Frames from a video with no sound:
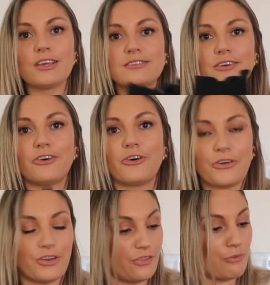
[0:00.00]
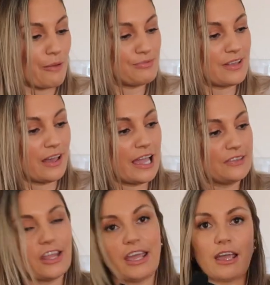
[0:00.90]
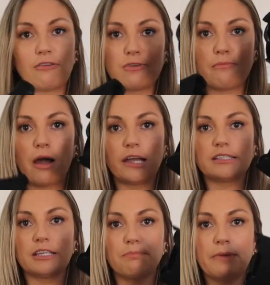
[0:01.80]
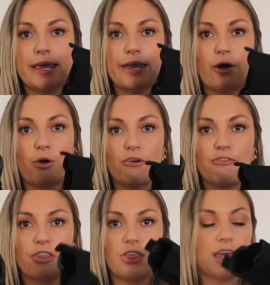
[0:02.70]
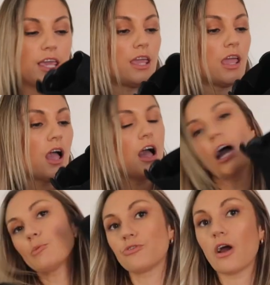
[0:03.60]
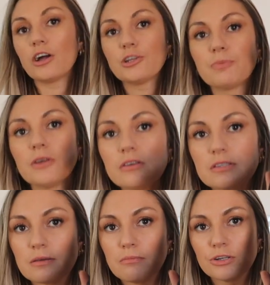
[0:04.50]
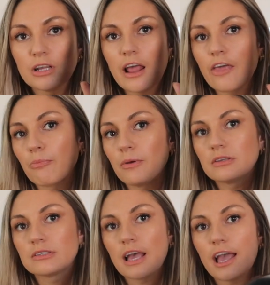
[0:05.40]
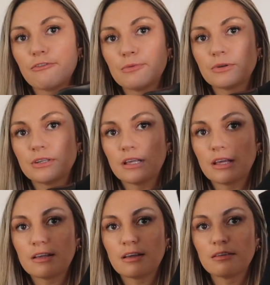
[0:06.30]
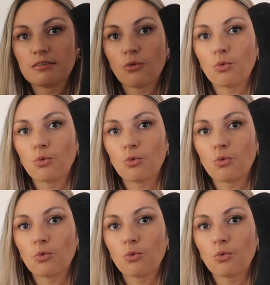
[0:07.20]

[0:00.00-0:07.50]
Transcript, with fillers: these on the website and they reminded me of the Prada boots, the Monolith boots that everybody is